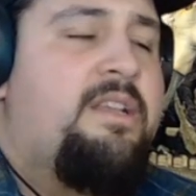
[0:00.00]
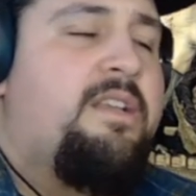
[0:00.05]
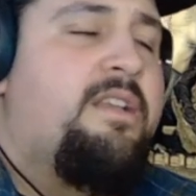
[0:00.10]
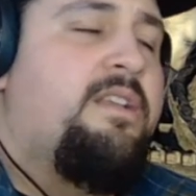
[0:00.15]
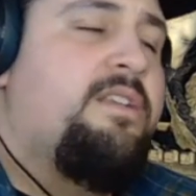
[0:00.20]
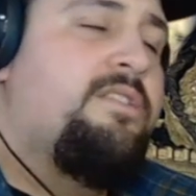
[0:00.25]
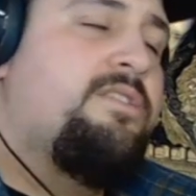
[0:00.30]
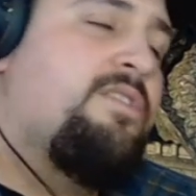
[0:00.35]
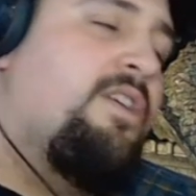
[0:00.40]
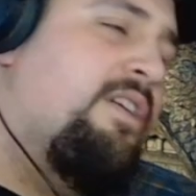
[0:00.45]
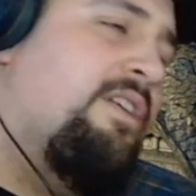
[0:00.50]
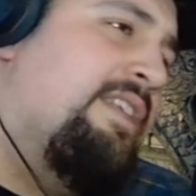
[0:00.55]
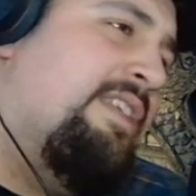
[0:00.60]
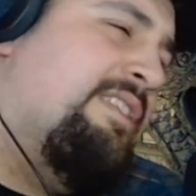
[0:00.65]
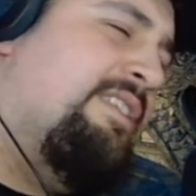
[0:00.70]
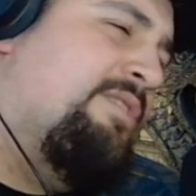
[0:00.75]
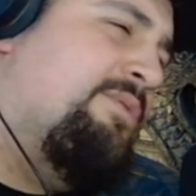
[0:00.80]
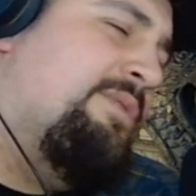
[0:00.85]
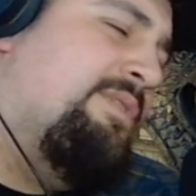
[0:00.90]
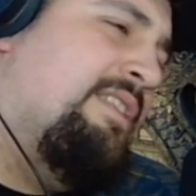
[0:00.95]
Sorry that
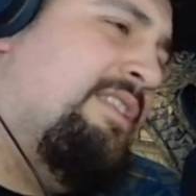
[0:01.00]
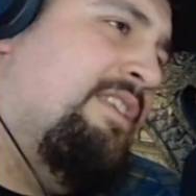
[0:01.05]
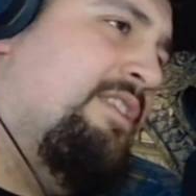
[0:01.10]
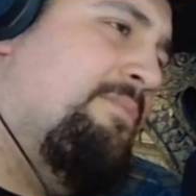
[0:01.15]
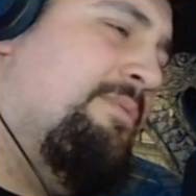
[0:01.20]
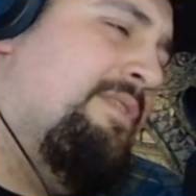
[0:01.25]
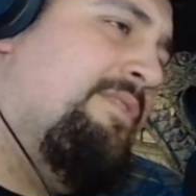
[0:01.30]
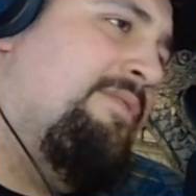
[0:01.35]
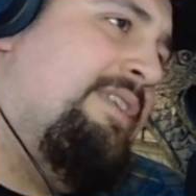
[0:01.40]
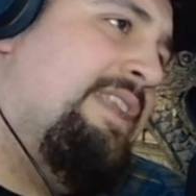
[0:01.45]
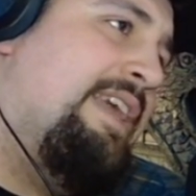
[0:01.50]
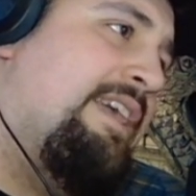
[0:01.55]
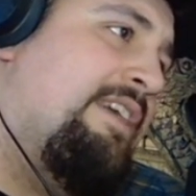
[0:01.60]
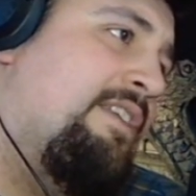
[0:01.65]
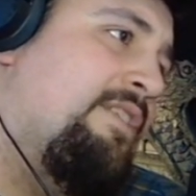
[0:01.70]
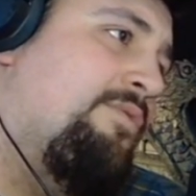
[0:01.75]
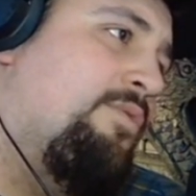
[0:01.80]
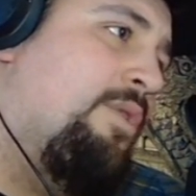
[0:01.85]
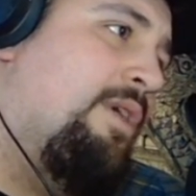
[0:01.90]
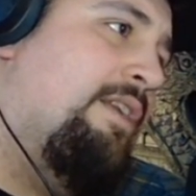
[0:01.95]
this was a little bit of a
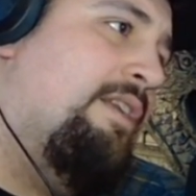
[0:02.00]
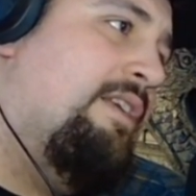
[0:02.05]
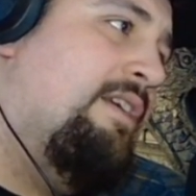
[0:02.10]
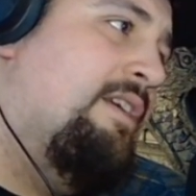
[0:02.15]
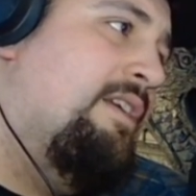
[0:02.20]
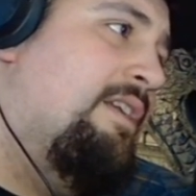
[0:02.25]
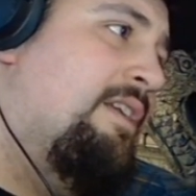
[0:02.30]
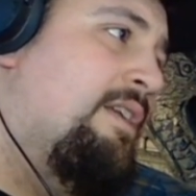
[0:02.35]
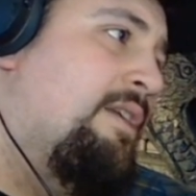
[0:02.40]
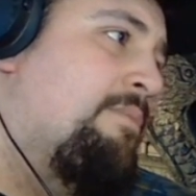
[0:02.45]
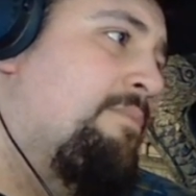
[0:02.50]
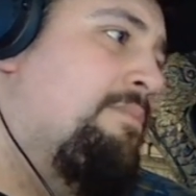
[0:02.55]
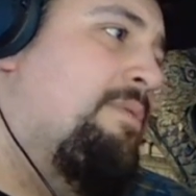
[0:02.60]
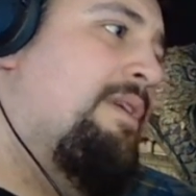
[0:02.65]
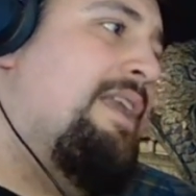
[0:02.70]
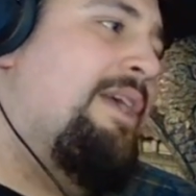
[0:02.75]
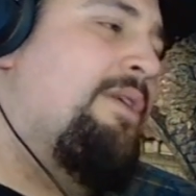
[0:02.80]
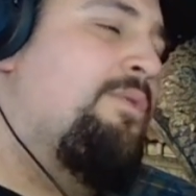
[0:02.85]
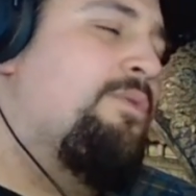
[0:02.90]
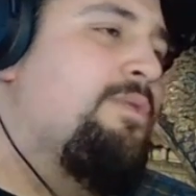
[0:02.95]
negative one,
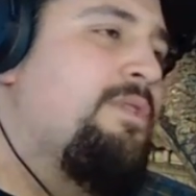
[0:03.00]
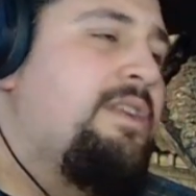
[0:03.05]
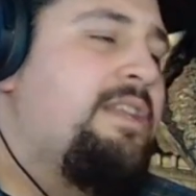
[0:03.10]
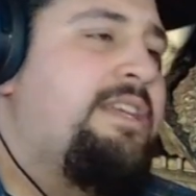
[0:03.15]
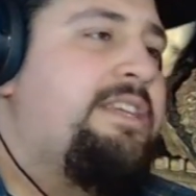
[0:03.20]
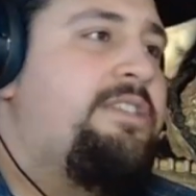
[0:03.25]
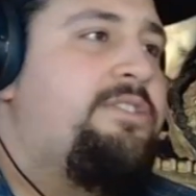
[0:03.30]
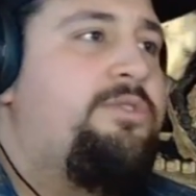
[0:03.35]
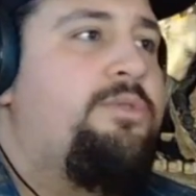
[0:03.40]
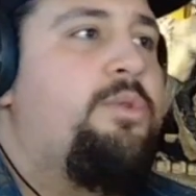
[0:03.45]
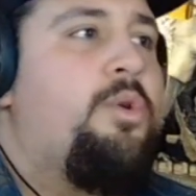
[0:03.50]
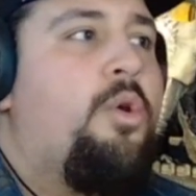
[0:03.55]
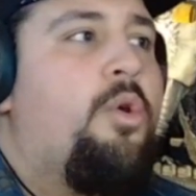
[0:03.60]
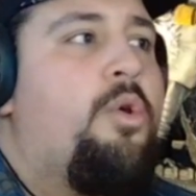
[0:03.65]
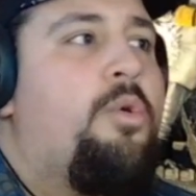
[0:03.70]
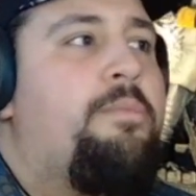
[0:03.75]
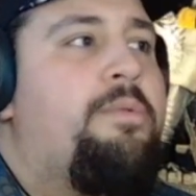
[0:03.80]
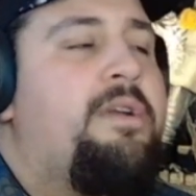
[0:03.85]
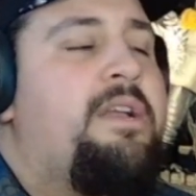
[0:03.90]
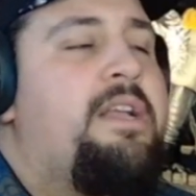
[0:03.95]
but I really do
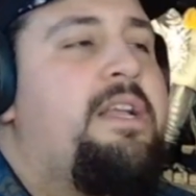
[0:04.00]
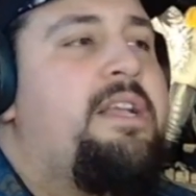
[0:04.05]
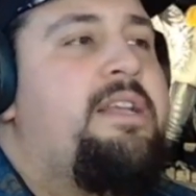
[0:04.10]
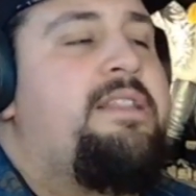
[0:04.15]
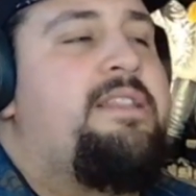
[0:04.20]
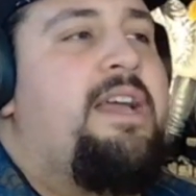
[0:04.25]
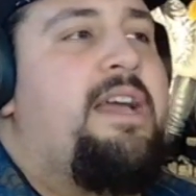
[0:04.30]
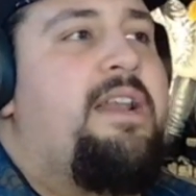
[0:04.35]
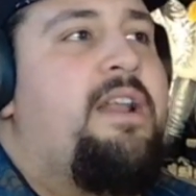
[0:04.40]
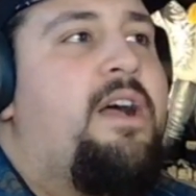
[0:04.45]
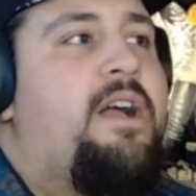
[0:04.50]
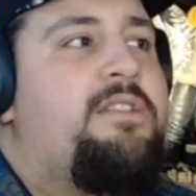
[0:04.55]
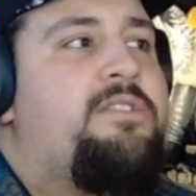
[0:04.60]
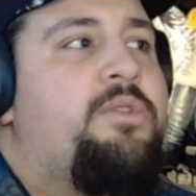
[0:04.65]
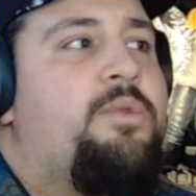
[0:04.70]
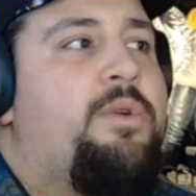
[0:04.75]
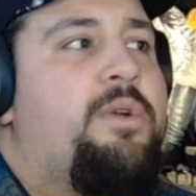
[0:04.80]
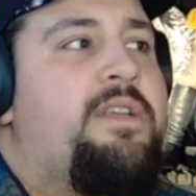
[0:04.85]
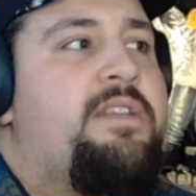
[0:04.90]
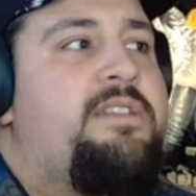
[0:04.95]
hope that Hot
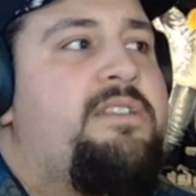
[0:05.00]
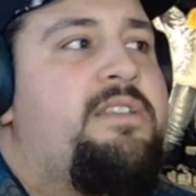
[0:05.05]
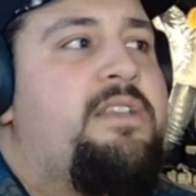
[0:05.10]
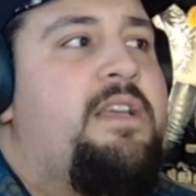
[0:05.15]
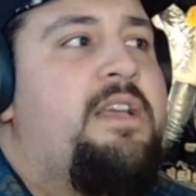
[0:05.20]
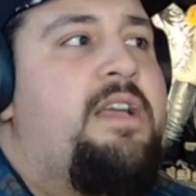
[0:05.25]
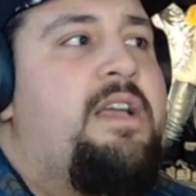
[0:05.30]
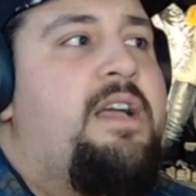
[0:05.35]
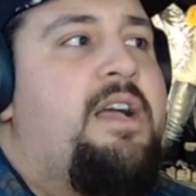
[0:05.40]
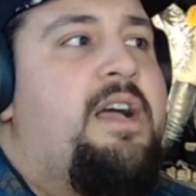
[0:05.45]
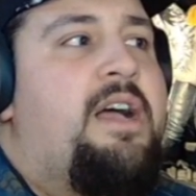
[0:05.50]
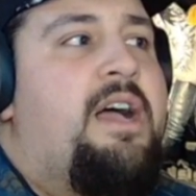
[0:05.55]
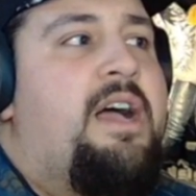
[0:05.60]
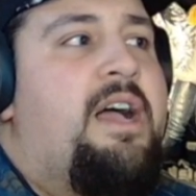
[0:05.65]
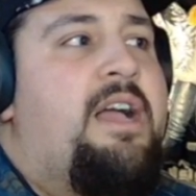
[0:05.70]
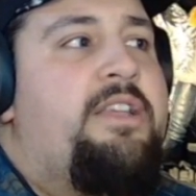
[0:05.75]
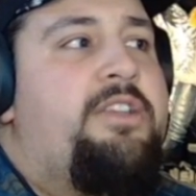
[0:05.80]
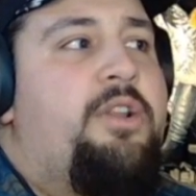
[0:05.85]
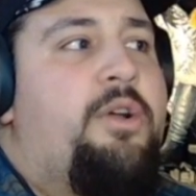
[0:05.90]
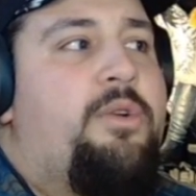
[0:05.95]
Toys,
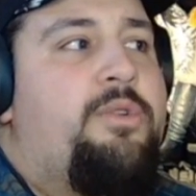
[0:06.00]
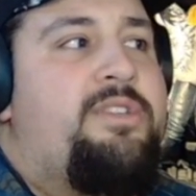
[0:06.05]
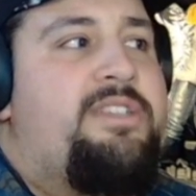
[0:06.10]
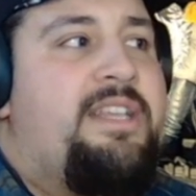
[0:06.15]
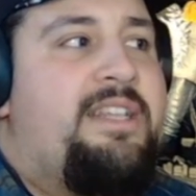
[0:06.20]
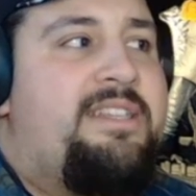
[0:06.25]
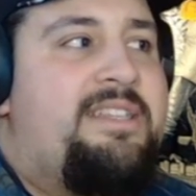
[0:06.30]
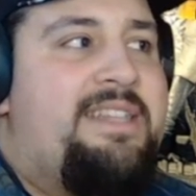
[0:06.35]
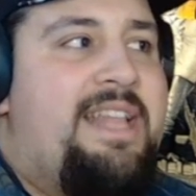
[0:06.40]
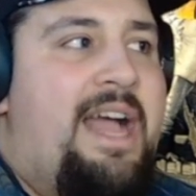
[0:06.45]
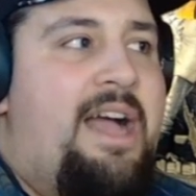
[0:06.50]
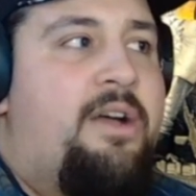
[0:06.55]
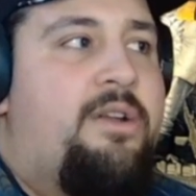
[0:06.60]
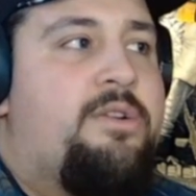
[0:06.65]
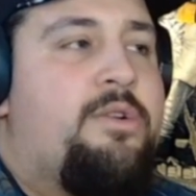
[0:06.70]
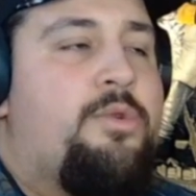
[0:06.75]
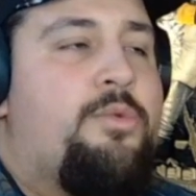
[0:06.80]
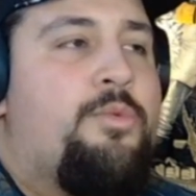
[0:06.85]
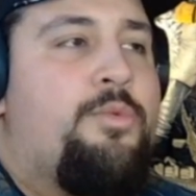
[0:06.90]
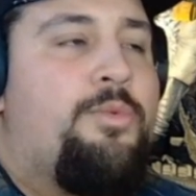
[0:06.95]
sits
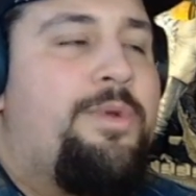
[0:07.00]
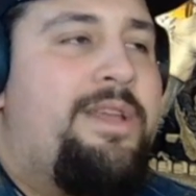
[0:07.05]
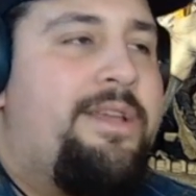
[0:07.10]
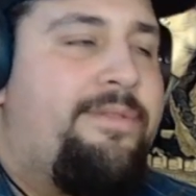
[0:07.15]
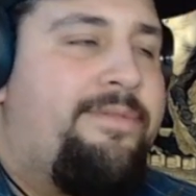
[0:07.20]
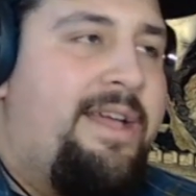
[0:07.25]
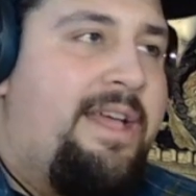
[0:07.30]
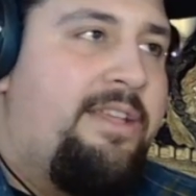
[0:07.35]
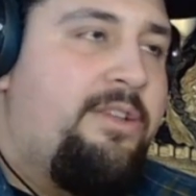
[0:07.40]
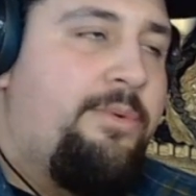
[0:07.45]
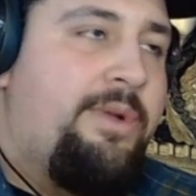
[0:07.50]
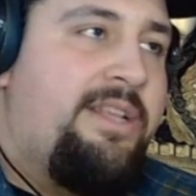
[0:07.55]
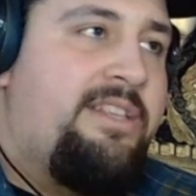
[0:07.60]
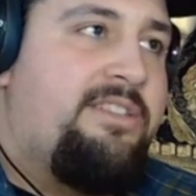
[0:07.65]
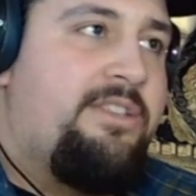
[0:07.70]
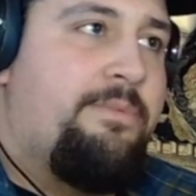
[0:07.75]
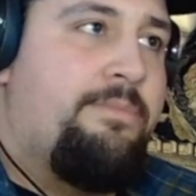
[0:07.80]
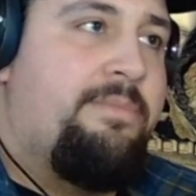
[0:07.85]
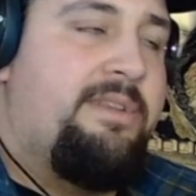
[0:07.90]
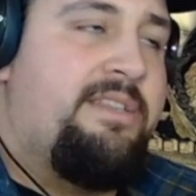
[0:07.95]
down, reevaluates
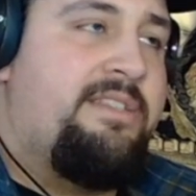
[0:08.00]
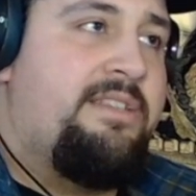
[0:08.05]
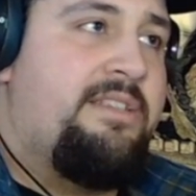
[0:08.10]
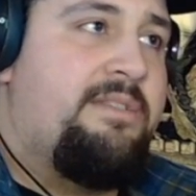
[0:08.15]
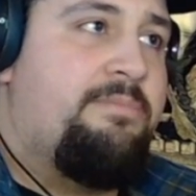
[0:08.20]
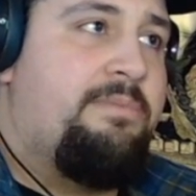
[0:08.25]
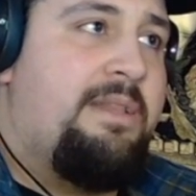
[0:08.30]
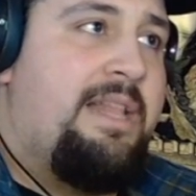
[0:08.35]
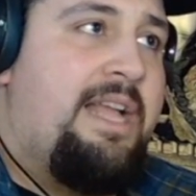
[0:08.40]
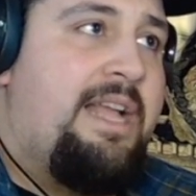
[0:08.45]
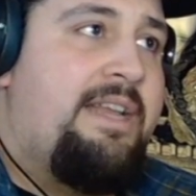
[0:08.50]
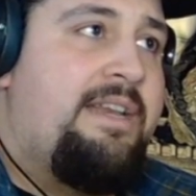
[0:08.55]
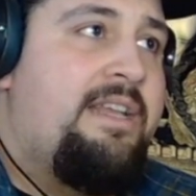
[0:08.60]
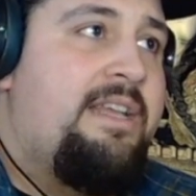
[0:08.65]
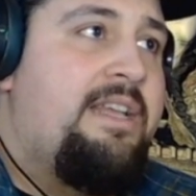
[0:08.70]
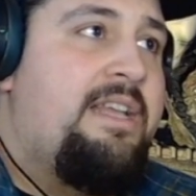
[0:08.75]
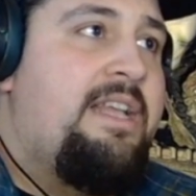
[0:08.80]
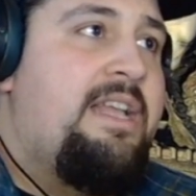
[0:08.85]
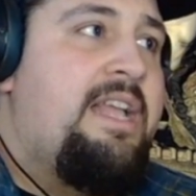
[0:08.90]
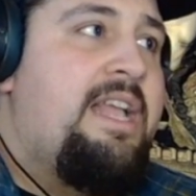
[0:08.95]
their business plan,
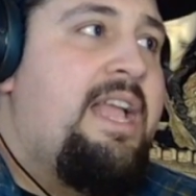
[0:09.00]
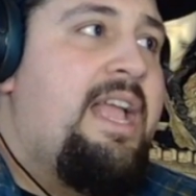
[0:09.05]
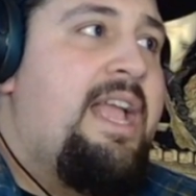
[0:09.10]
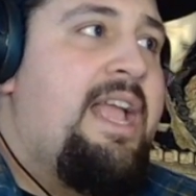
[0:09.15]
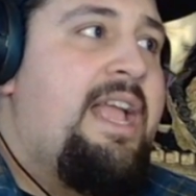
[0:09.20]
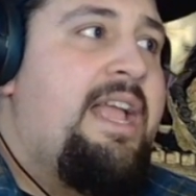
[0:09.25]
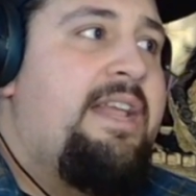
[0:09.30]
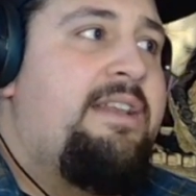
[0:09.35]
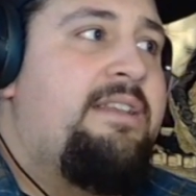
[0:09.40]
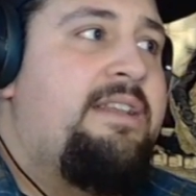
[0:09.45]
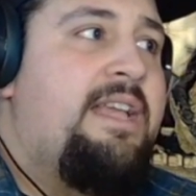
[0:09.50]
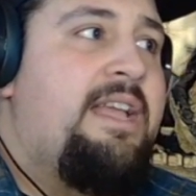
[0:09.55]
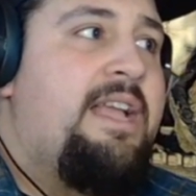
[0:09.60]
and